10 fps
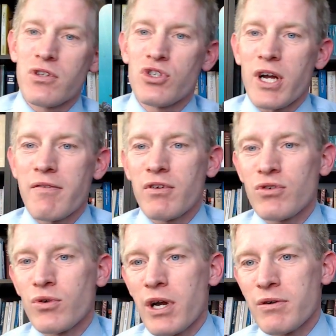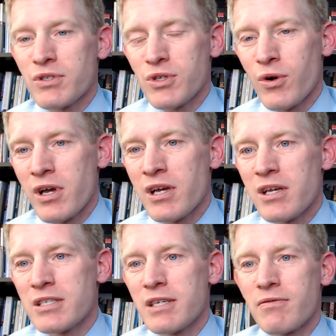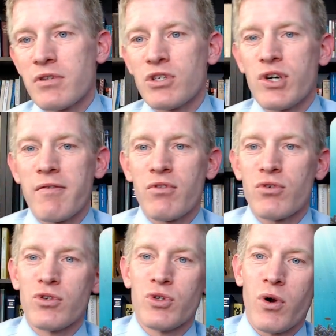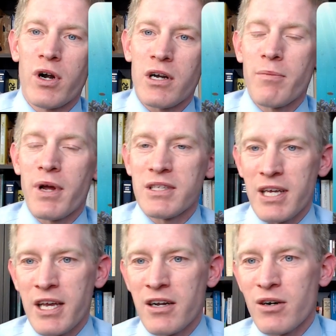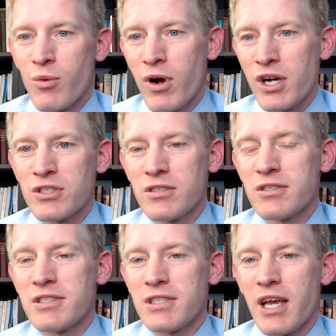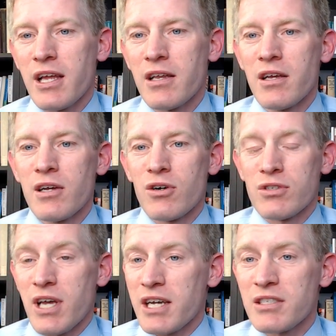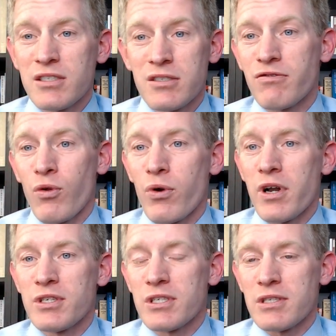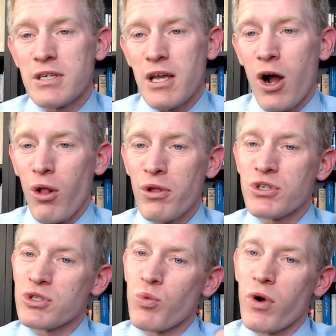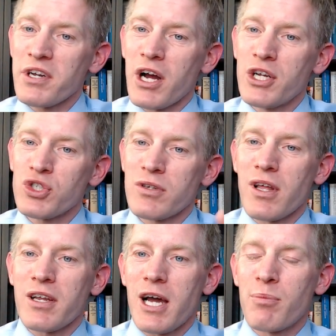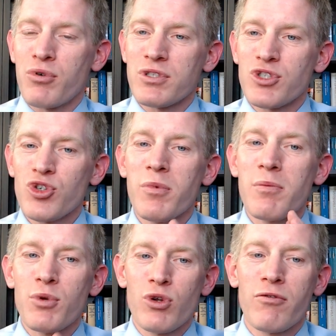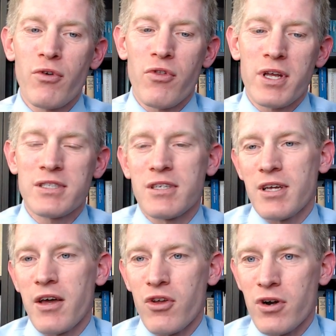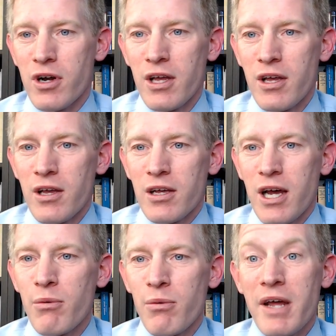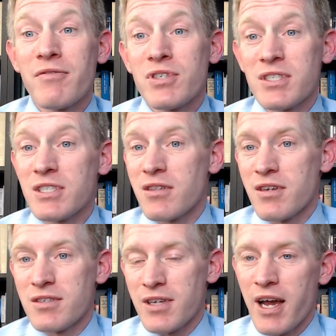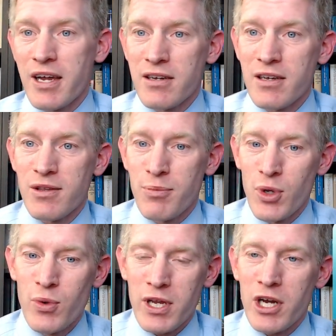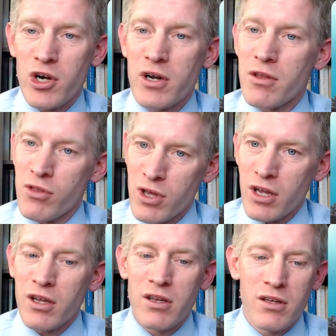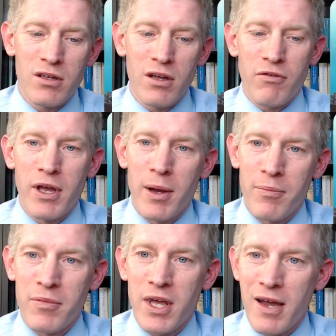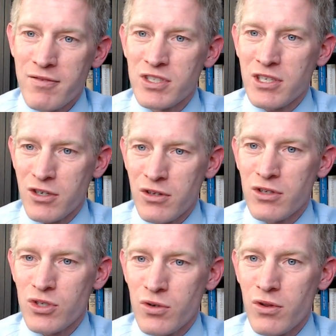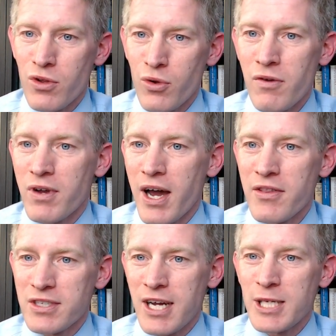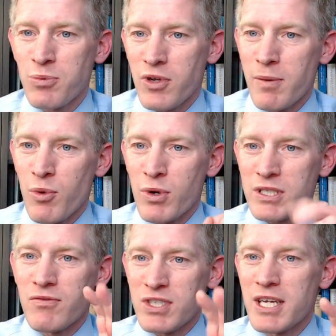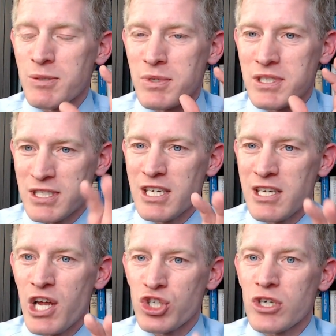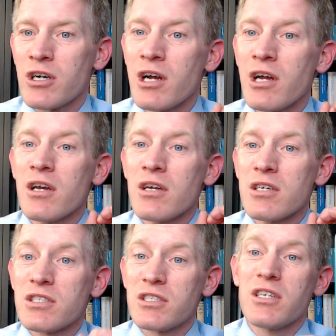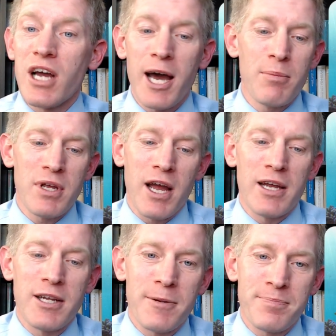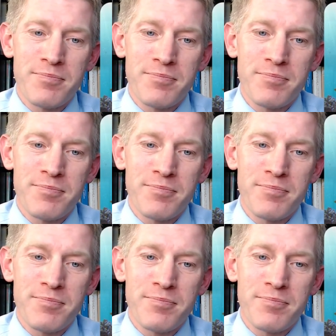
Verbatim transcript: than driving through arizona is different than driving through new york or montana or washington state or texas or florida just all in just one country that God puts so many beautiful things together. God would have us see the design and the beauty here and think of Him. The heavens declare the, sort of the glory of God, the skies proclaim the works of His hands, means see nature, see God behind it.